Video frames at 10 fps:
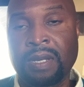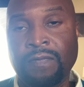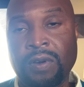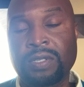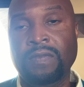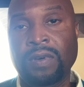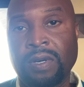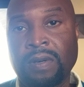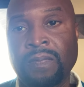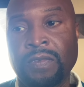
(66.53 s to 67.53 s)
First of
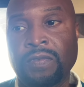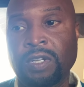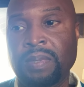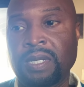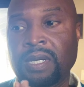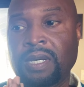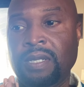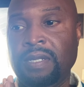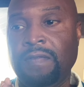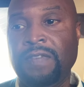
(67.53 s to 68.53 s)
all, for it to be
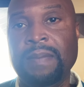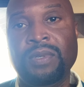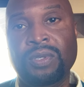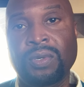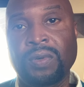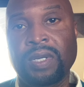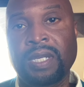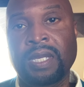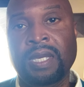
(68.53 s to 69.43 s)
defamatory,